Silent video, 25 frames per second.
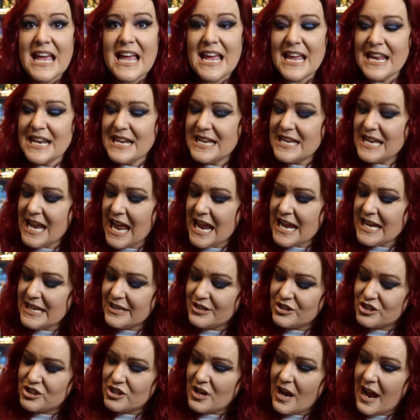in
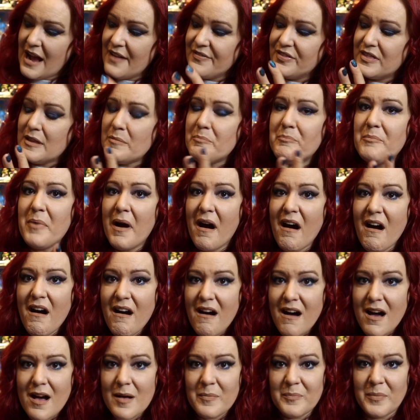nature, and the
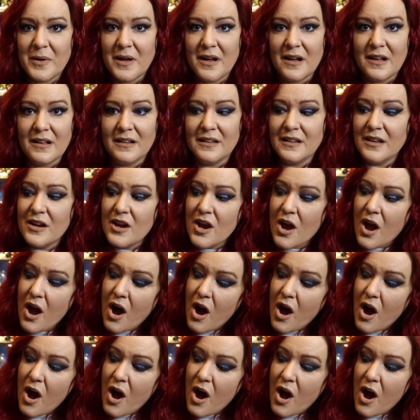purple